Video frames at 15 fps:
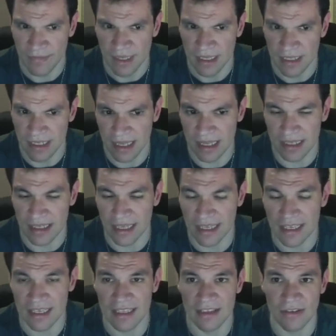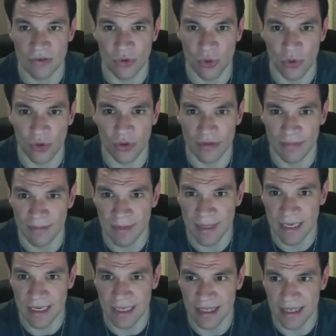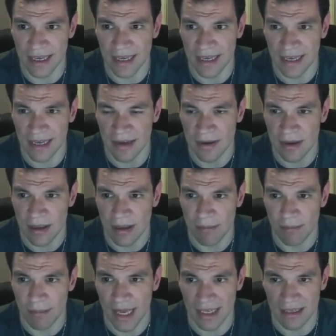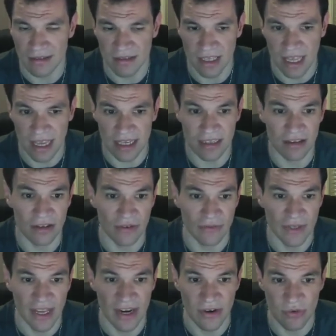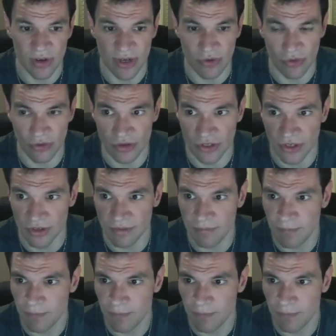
That this would be the base case of the recursion.